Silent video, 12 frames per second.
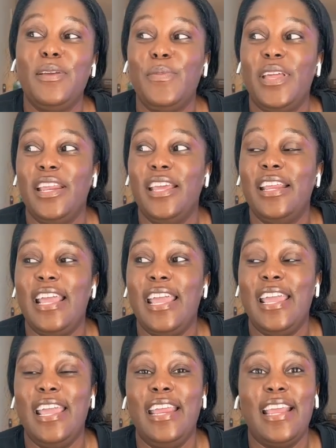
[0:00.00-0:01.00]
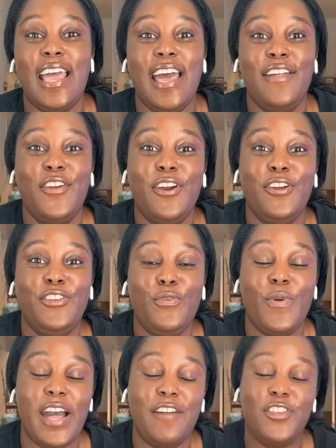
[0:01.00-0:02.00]
a minute, and Heather, you
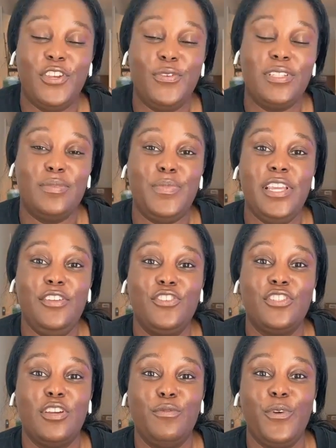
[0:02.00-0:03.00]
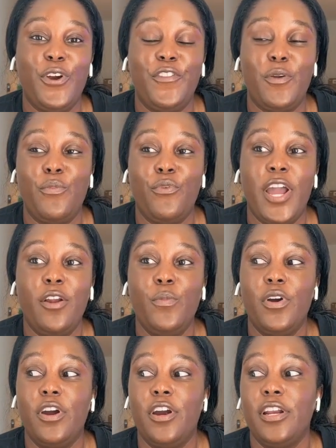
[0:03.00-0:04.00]
will have to do a speech somewhere in the bridal
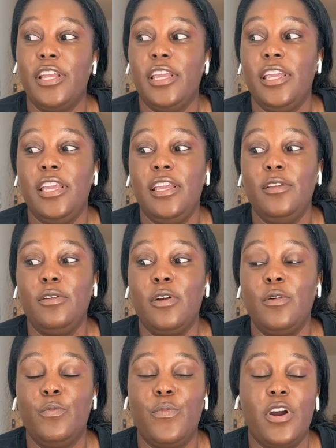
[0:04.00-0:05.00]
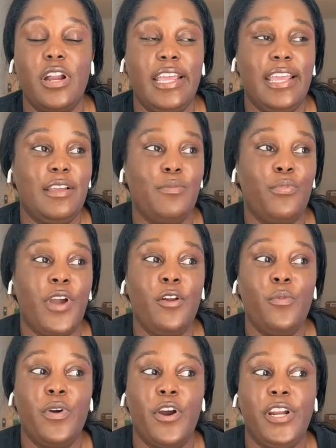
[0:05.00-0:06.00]
party, par like
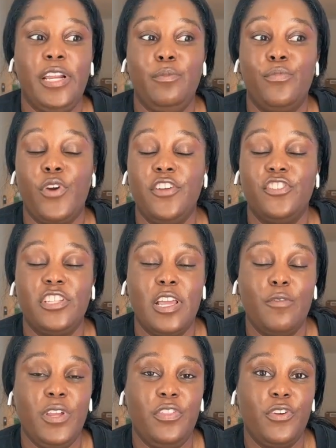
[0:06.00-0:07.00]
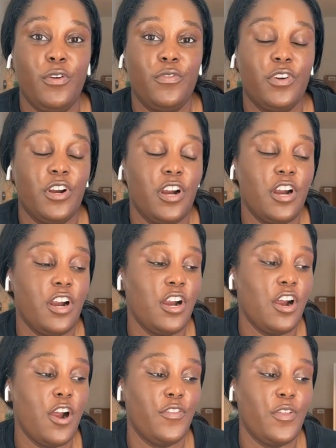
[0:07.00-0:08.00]
bridal party brunch that we throw for
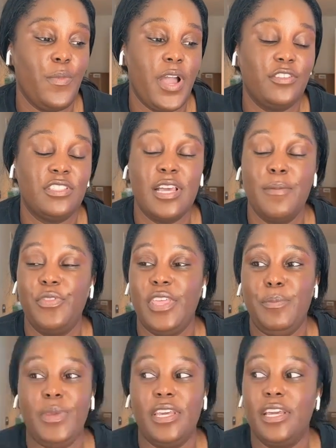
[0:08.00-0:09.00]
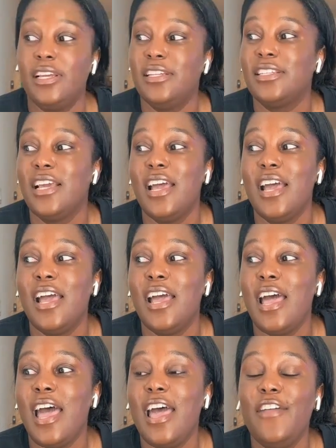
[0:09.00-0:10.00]
her, or the best something because
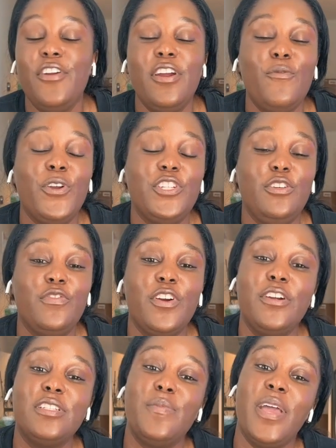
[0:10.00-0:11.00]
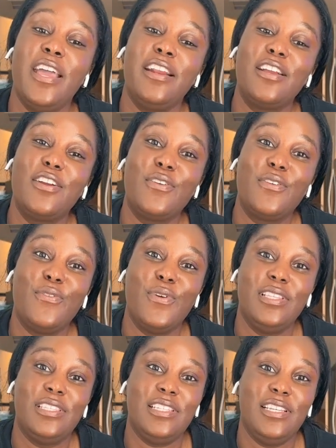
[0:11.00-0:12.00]
Heather, when she first met
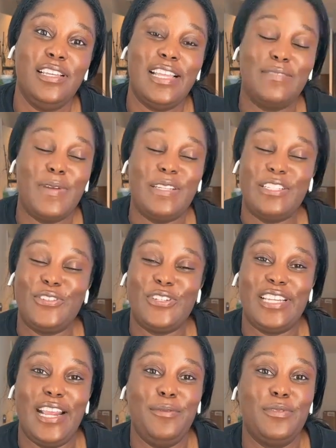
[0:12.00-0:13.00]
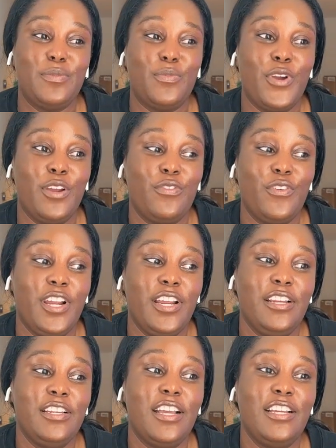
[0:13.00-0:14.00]
Quincy, that's my sister's name's
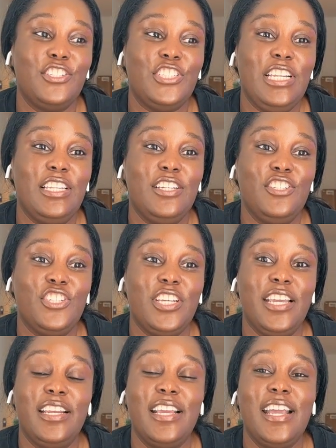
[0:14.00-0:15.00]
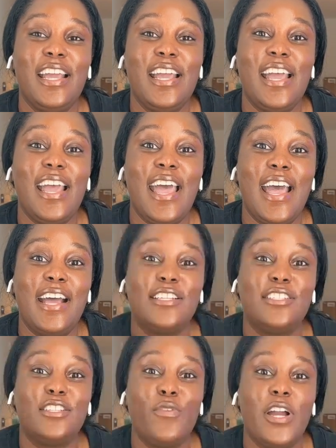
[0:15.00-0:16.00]
boyfriend, she legit
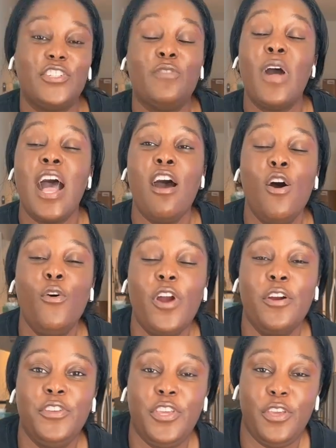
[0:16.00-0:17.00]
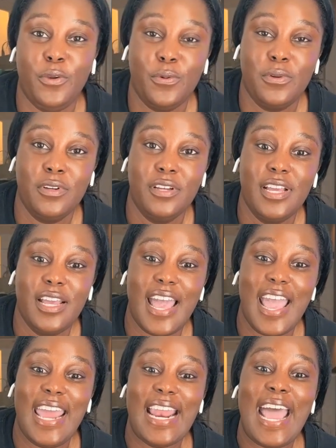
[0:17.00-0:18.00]
asked the question, "Well, how old are you?"
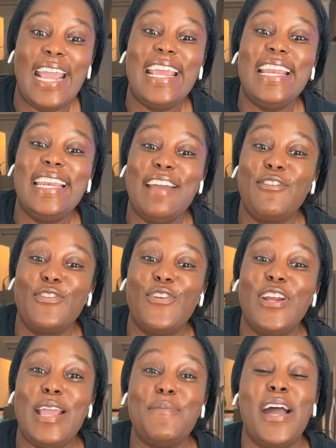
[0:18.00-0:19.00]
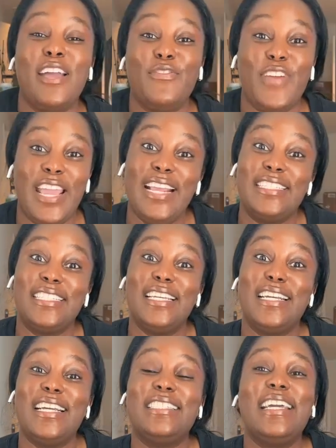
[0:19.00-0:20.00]
And I can never forget my face
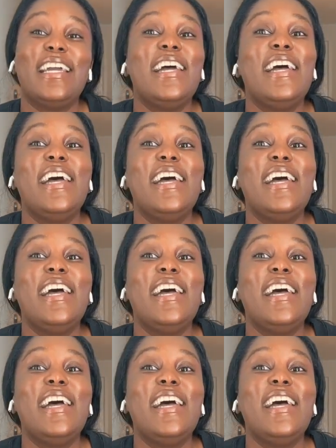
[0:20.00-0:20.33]
because, like,